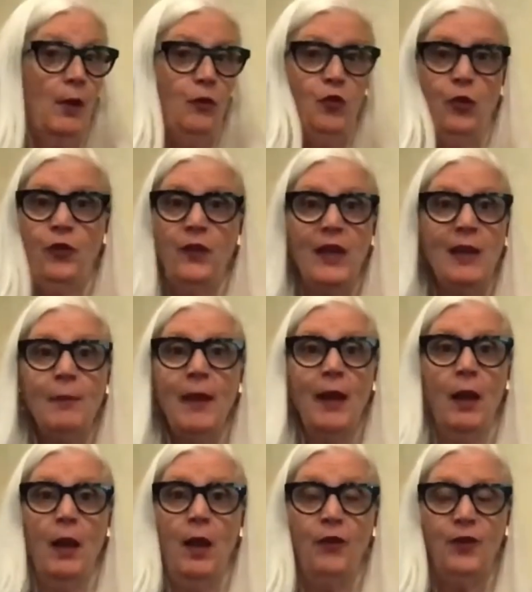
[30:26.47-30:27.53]
just email
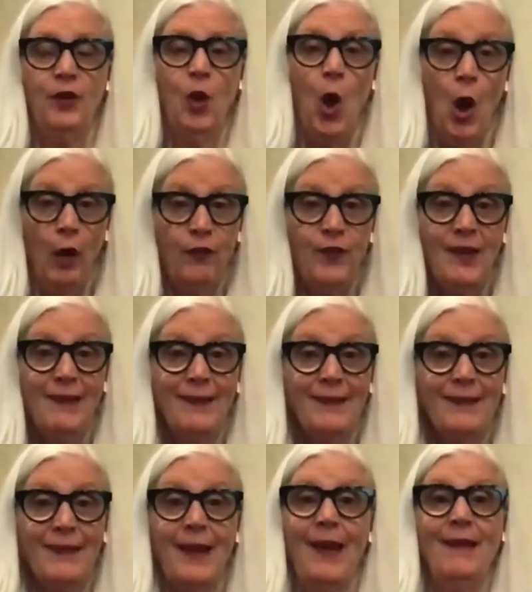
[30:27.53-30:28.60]
us at
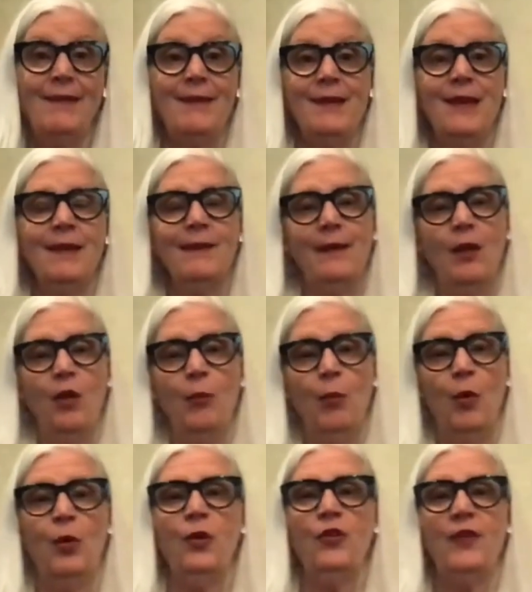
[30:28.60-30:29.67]

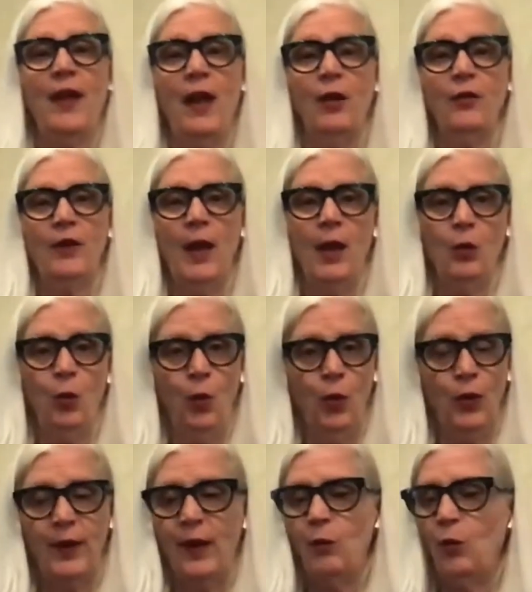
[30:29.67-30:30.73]

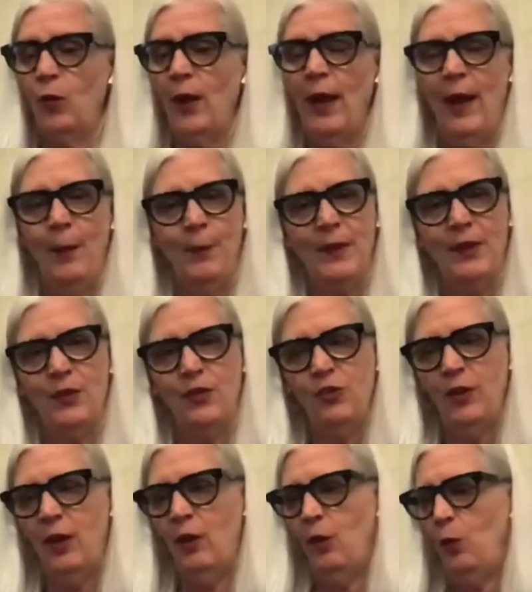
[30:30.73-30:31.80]
office@cslmorristown.org and we're happy to
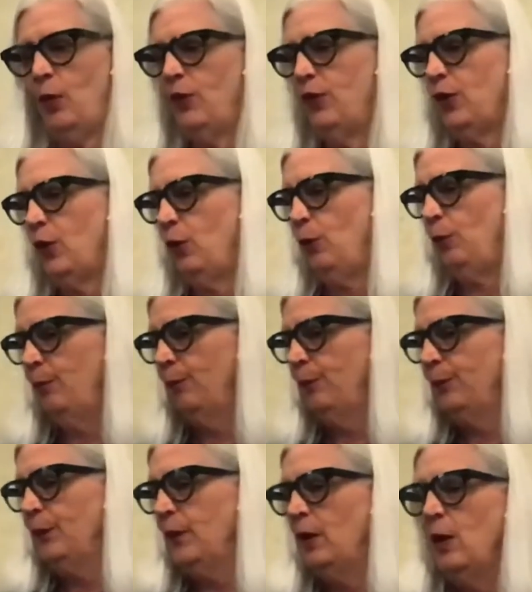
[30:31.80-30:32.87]
share it with you.
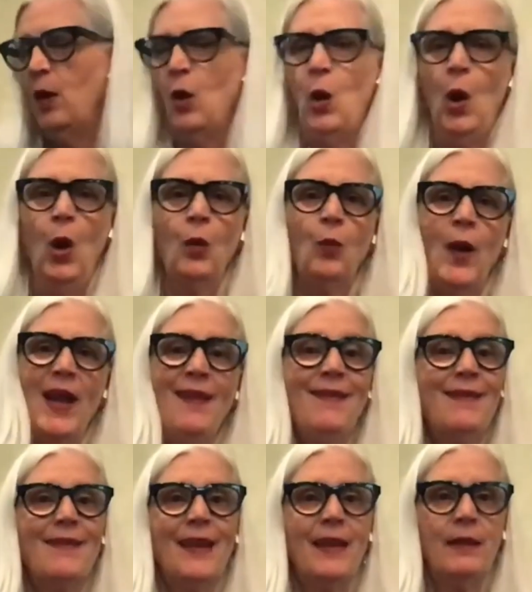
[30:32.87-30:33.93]
On
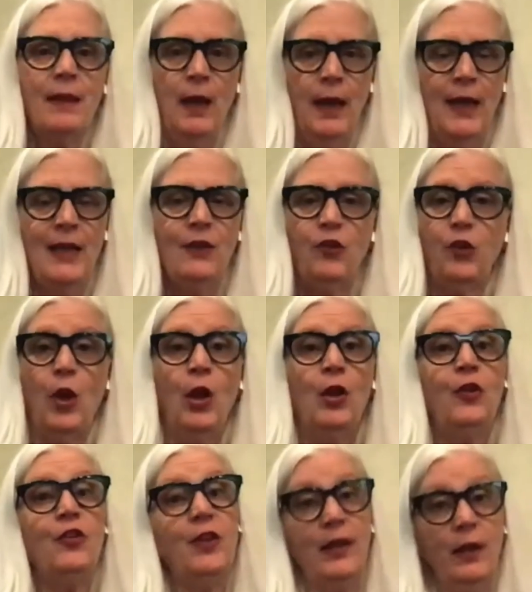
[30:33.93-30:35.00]
Wednesday nights,
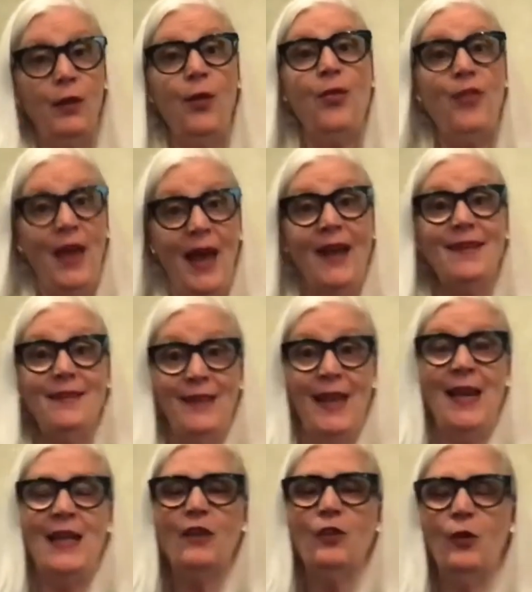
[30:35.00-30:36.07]
until that
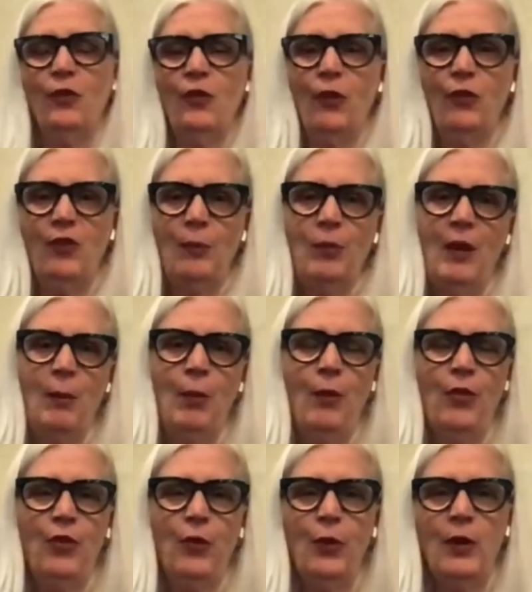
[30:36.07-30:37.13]
date, until September
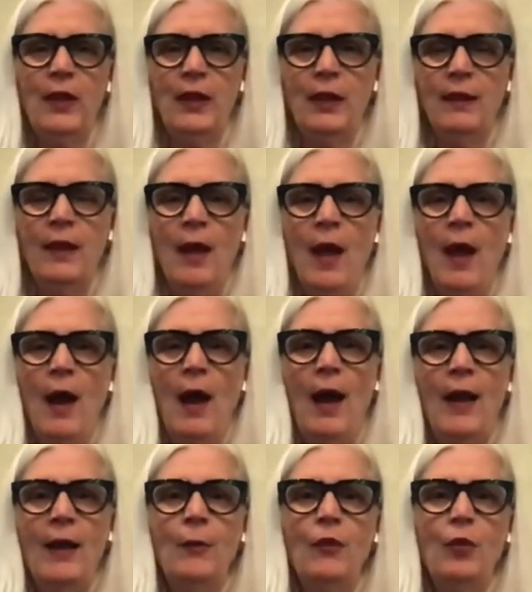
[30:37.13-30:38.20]
30th, I
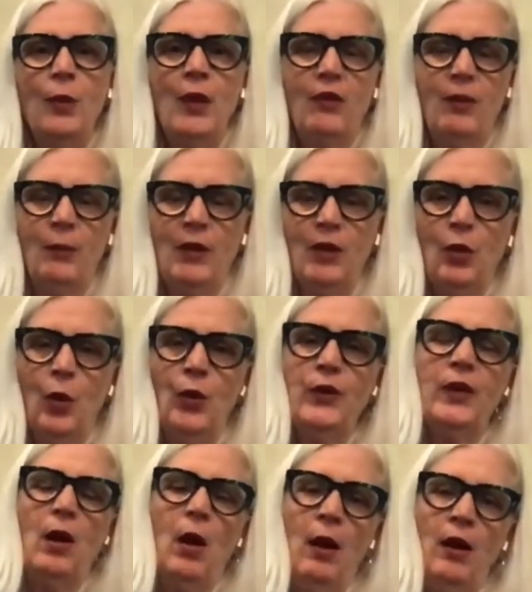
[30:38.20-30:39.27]
am doing something called the
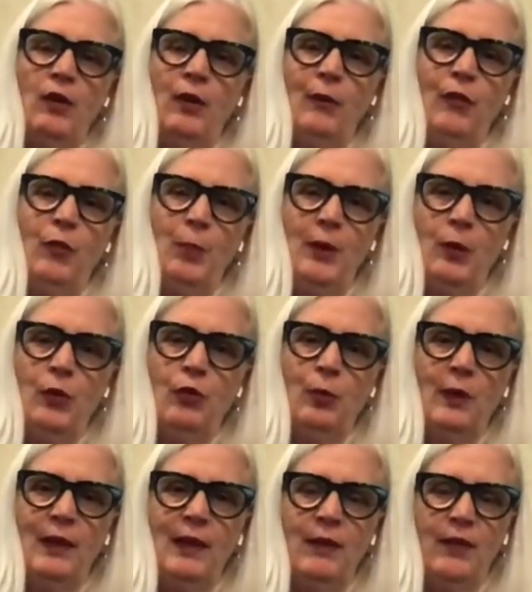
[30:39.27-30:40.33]
Art of Spiritual
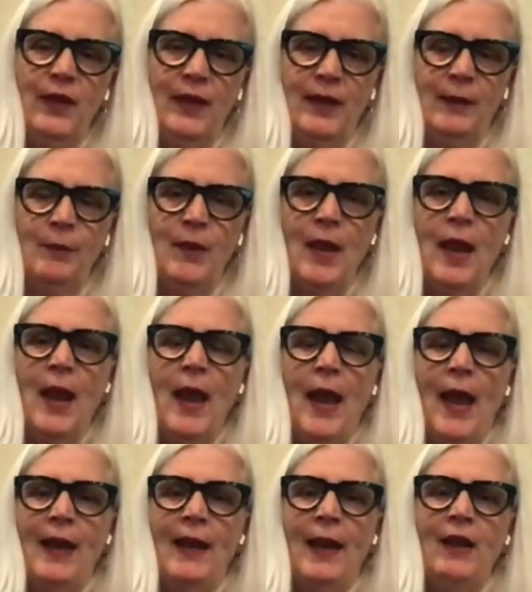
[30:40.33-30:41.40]
Living.
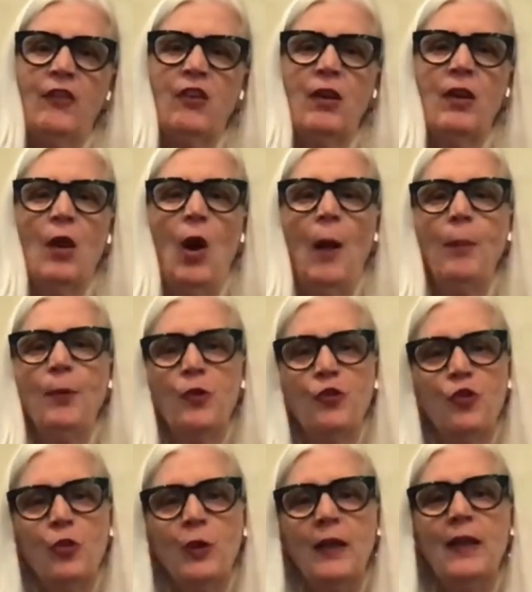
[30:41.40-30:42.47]
And it's an
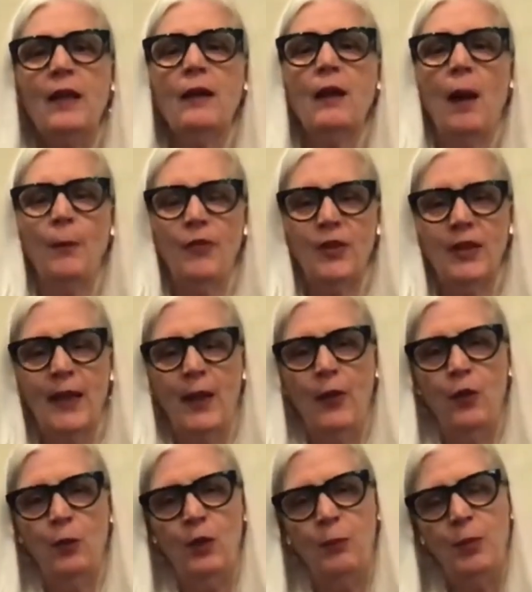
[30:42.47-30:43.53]
opportunity to come together
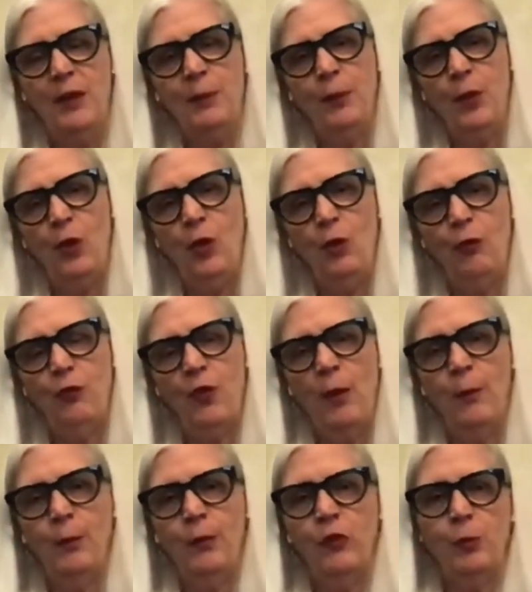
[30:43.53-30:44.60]
with people
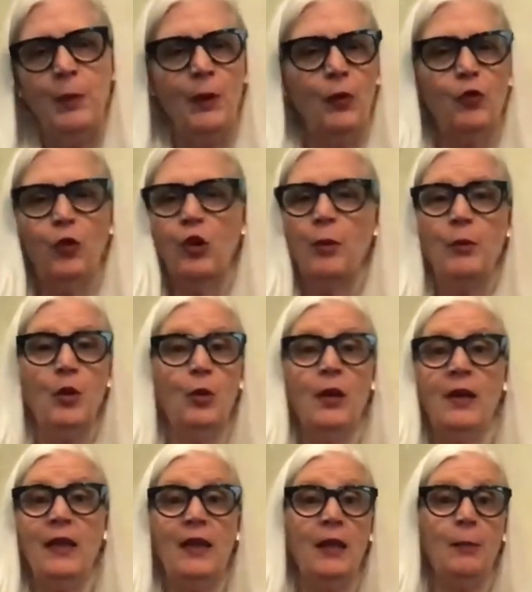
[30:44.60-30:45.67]
from spiritual
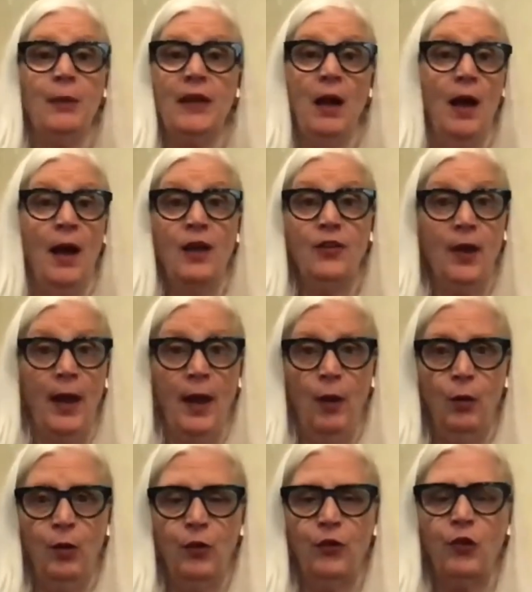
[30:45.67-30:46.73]
community beyond
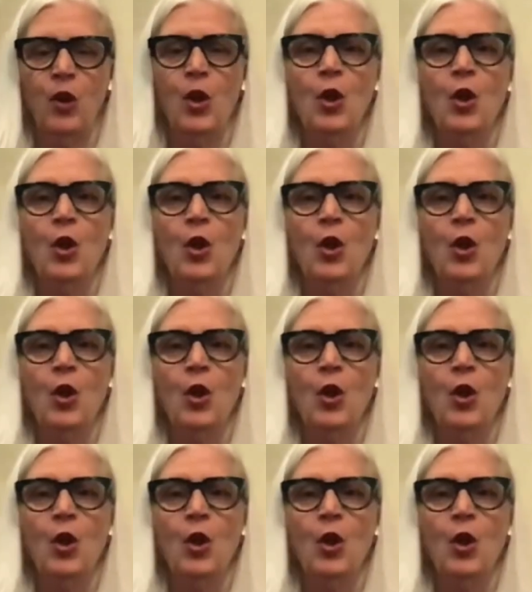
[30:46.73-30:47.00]
ours